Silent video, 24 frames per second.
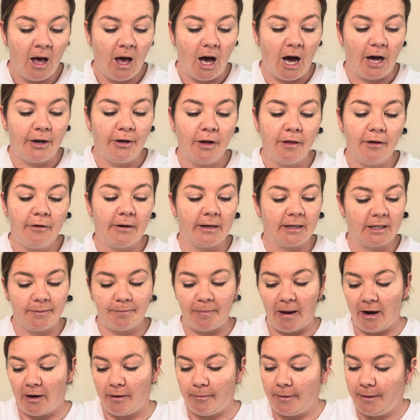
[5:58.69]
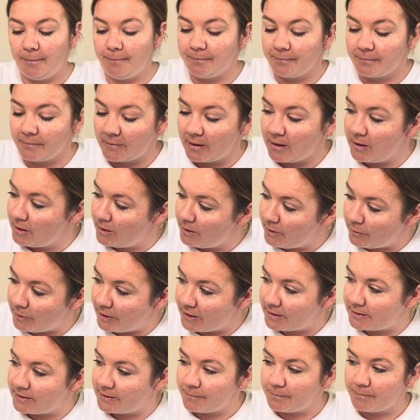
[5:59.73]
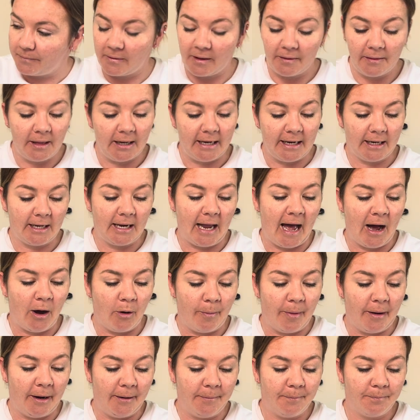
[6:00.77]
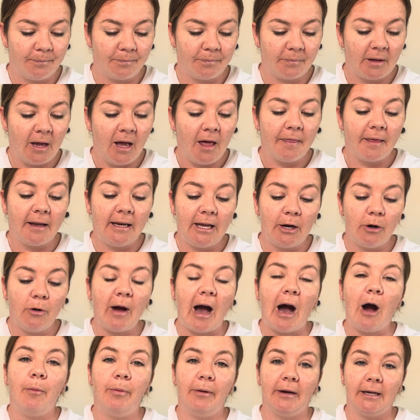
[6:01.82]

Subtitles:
Another experiment was the Little Albert. The Little Albert